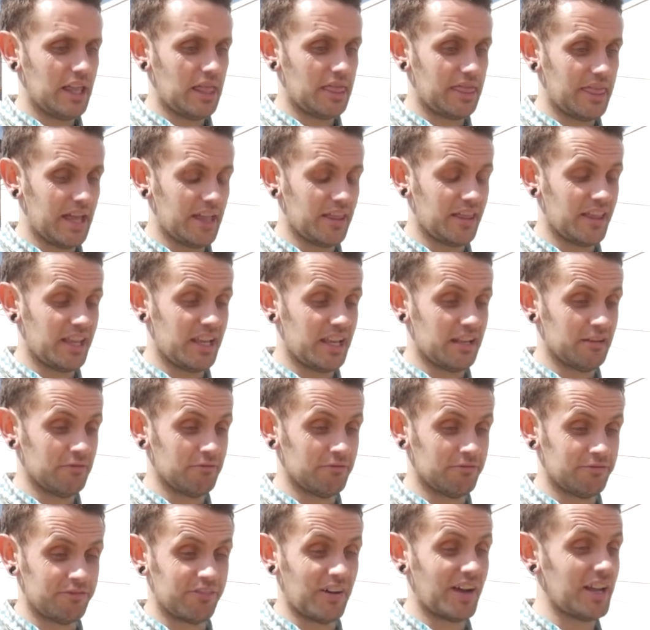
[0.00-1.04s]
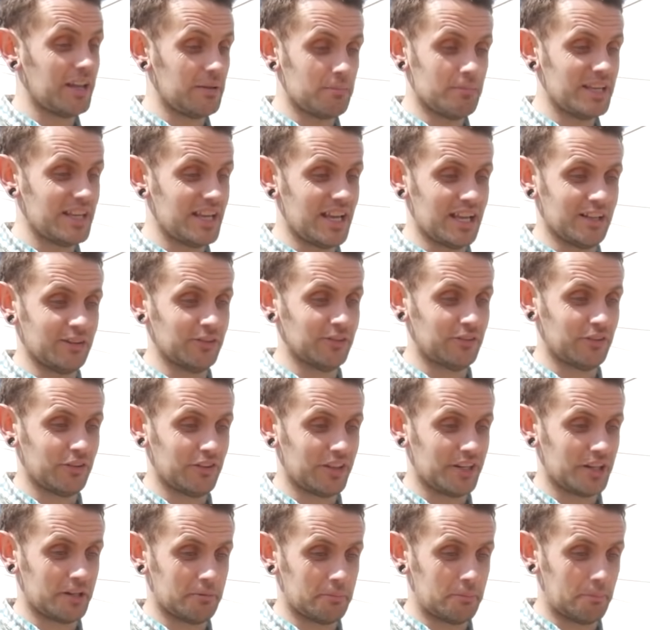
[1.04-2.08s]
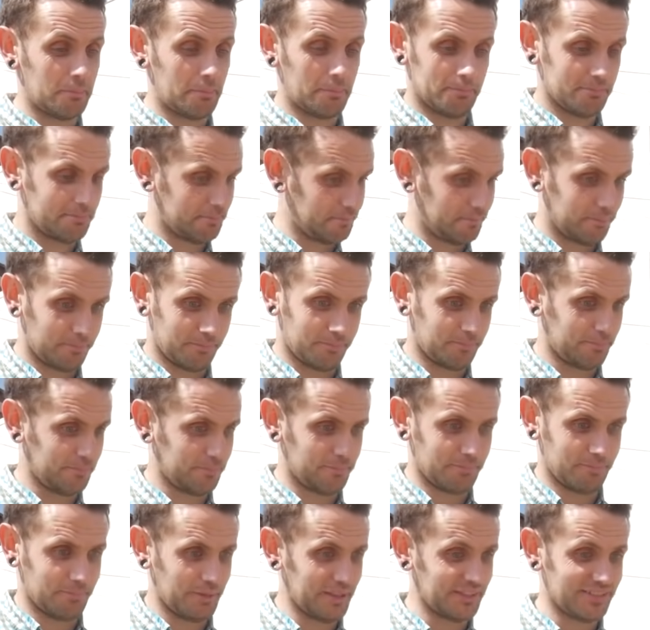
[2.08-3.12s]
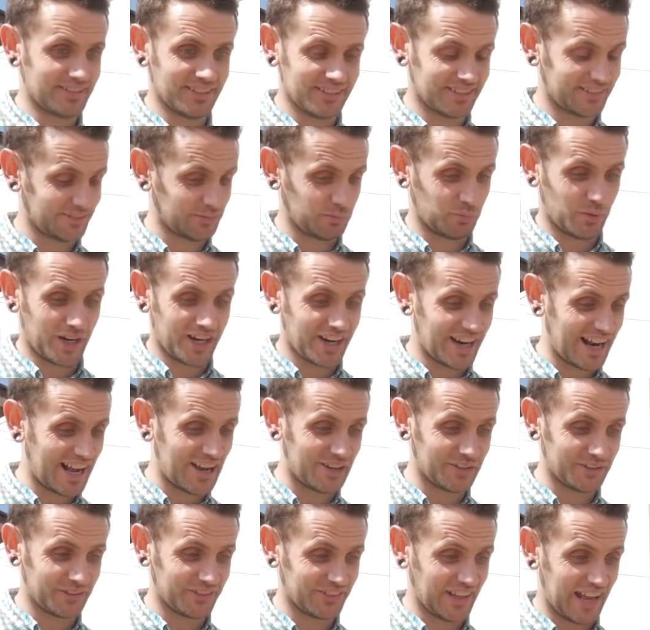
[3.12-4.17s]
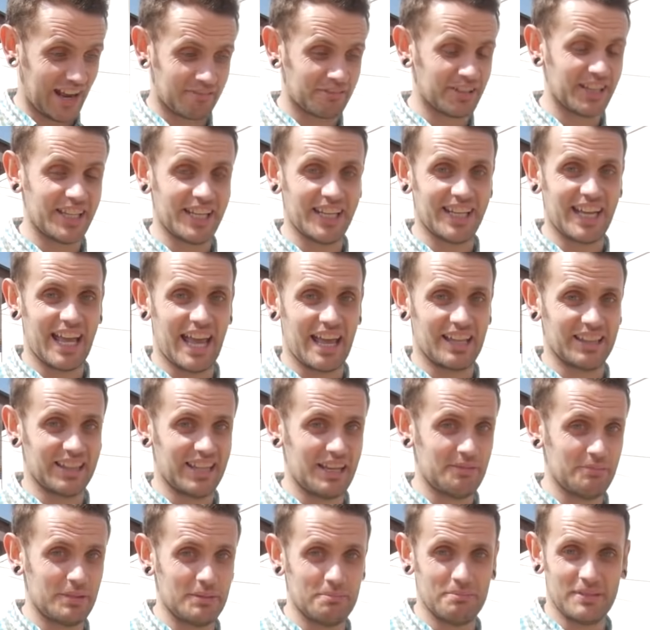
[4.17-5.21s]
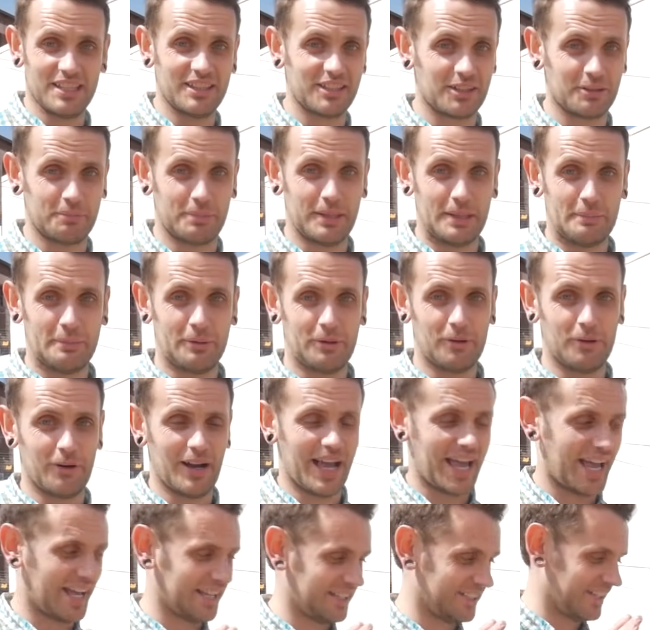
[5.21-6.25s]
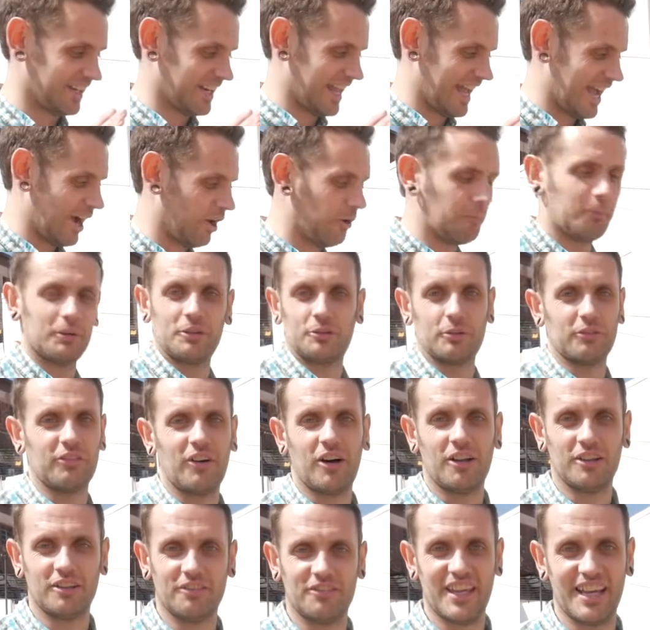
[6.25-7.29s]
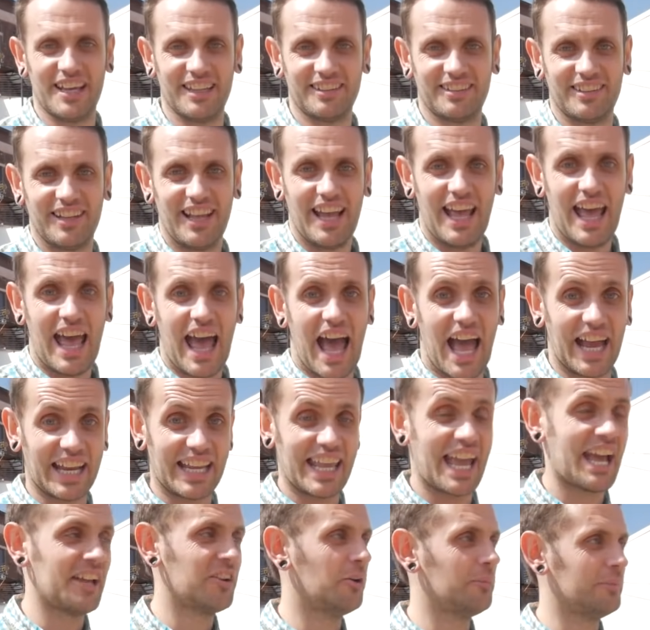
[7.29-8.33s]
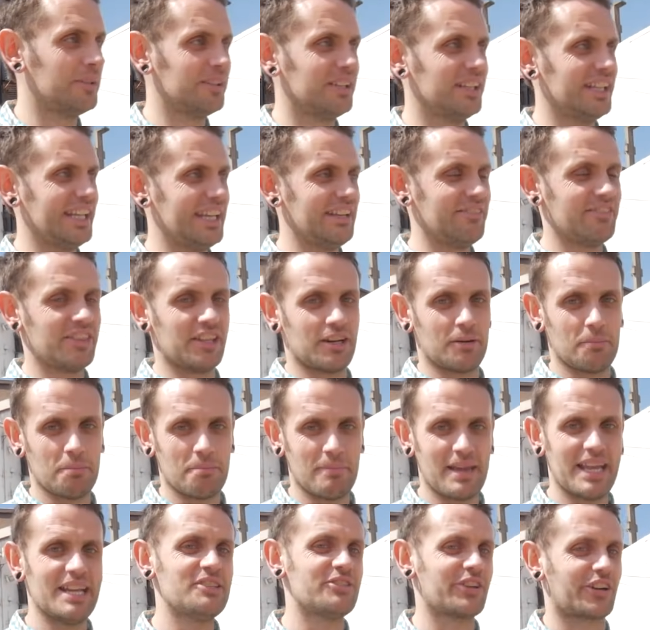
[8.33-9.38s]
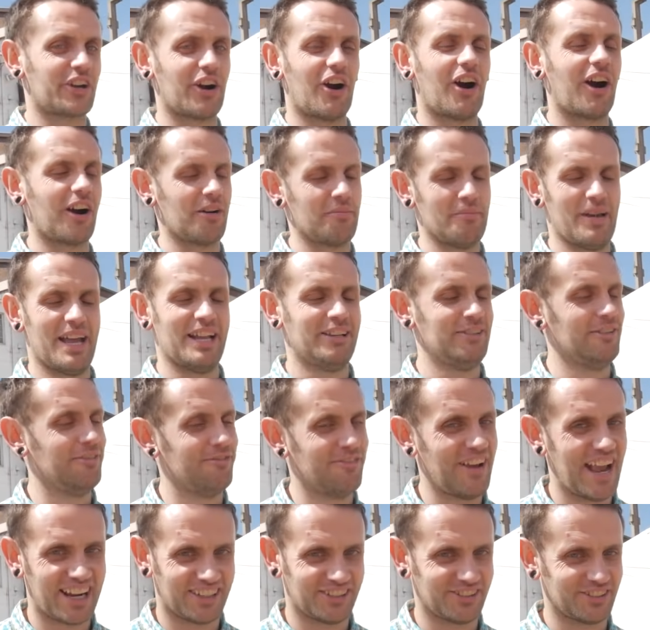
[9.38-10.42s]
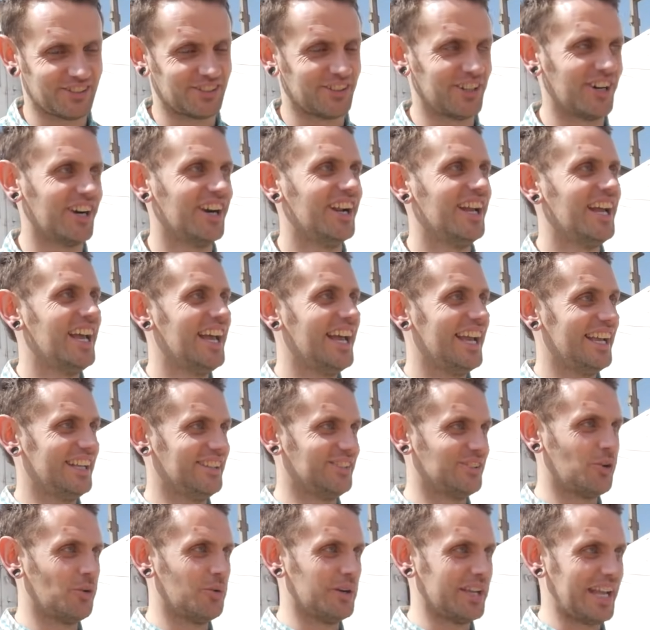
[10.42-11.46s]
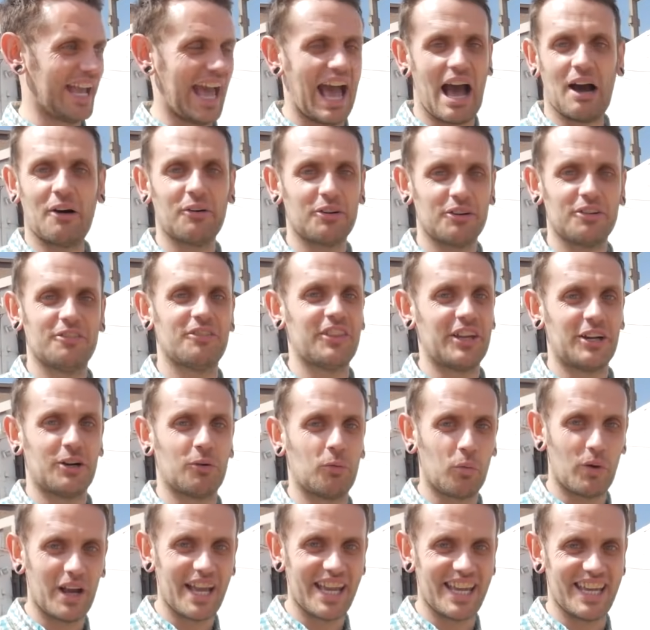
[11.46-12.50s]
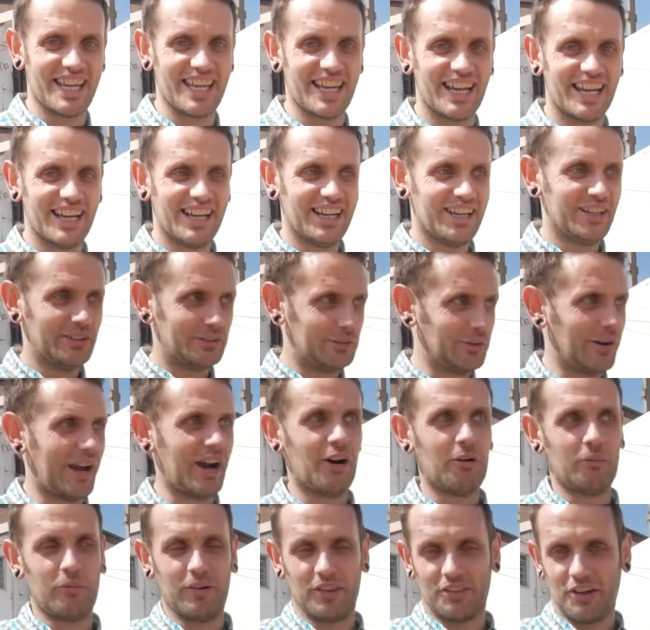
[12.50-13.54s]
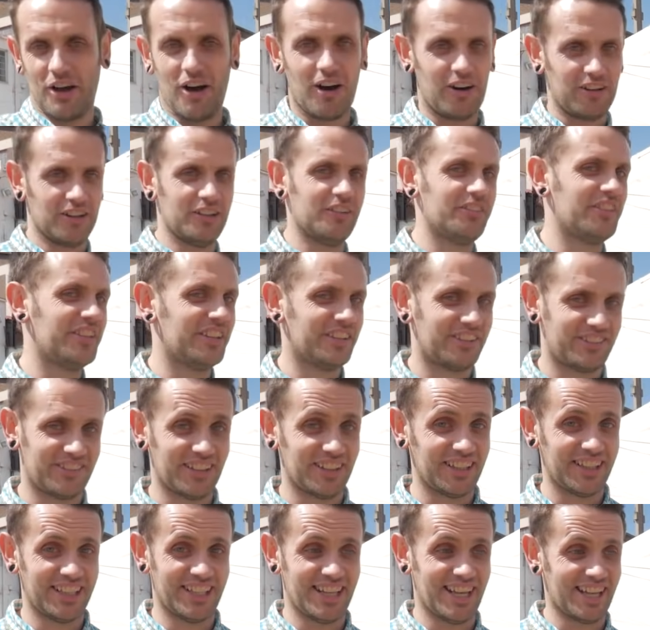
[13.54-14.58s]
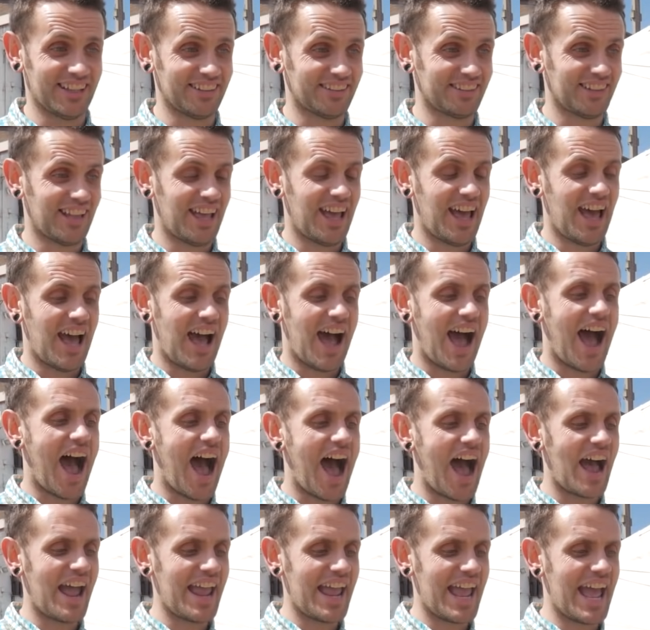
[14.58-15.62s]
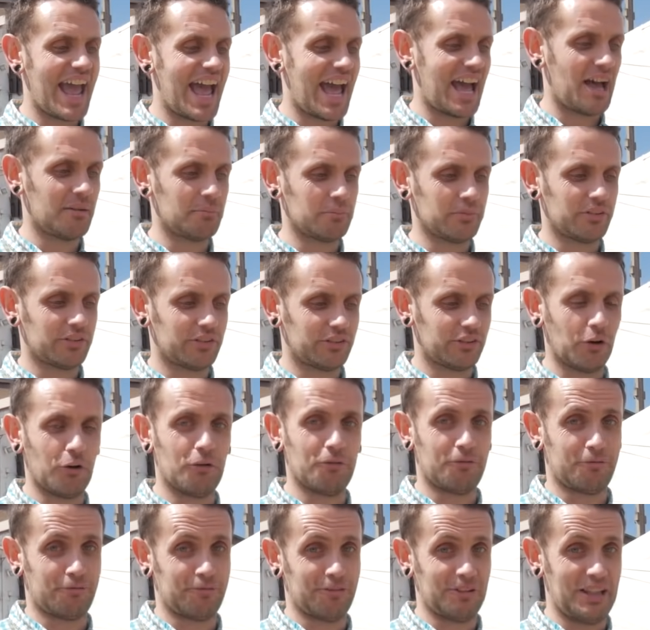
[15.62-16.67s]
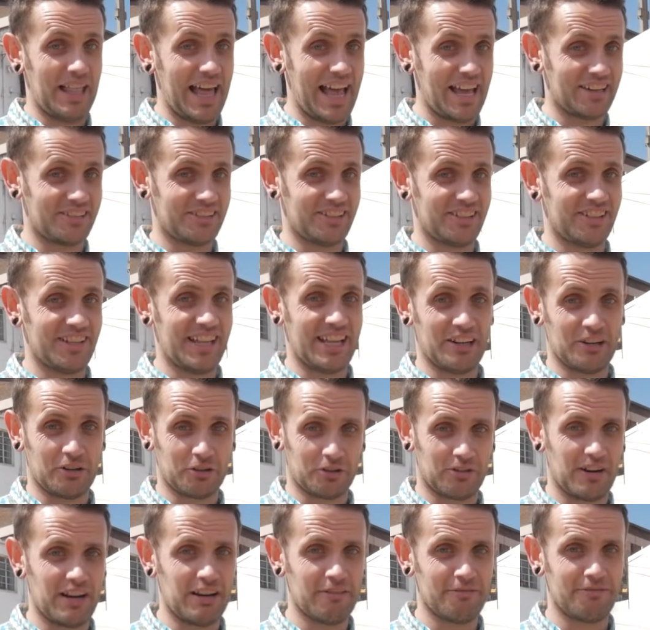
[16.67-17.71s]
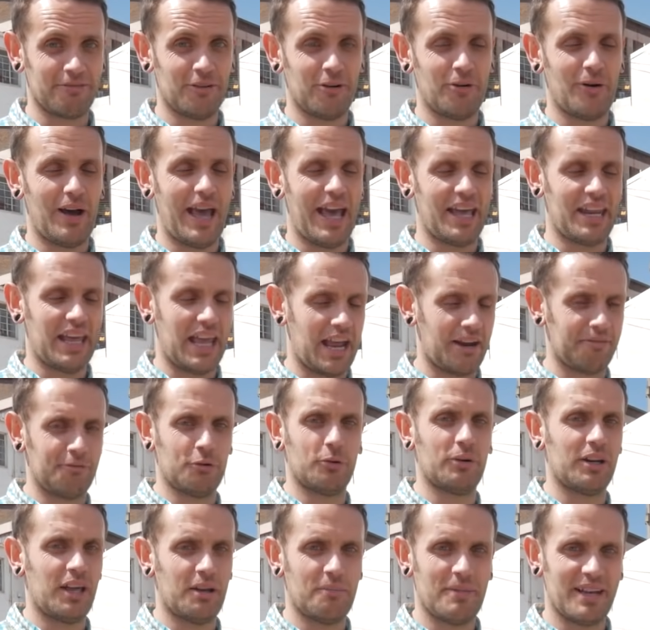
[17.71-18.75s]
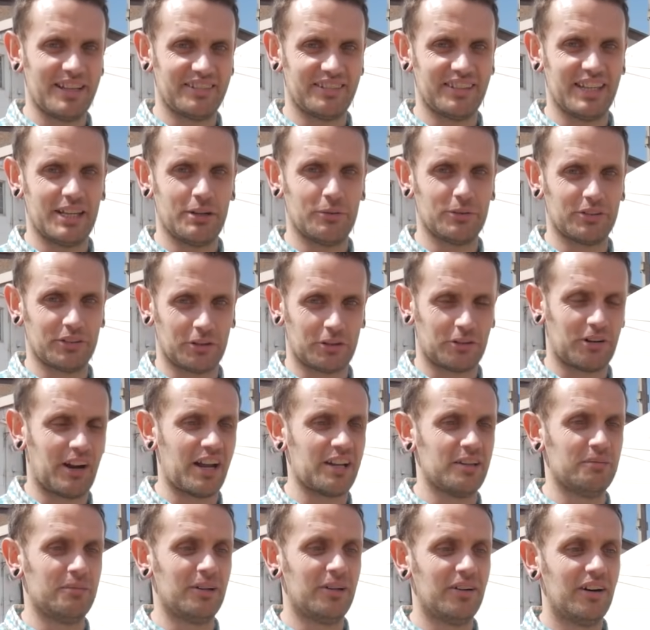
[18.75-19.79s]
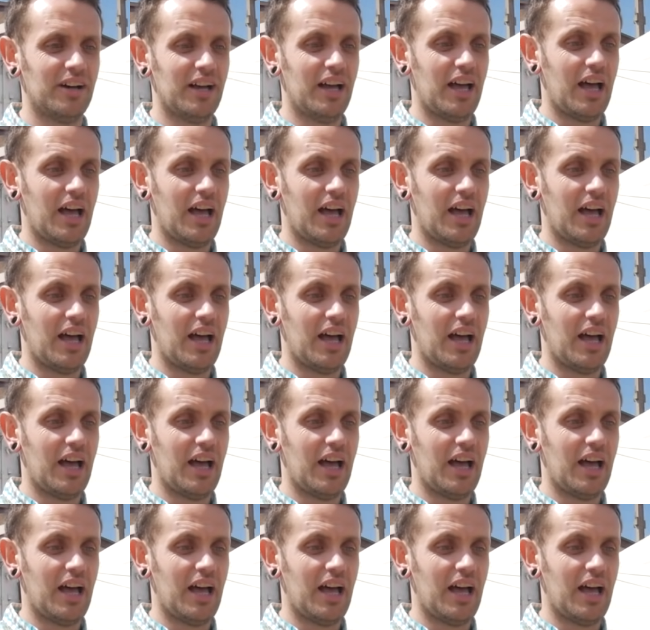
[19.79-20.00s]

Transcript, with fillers: that they invite me into their business, warehouse, everything, and let me meet their people and help us with all of this. I cannot believe that a major car manufacturer is going out of their way to help with all of this silliness. I am so flattered and grateful and everyone I met today was incredible.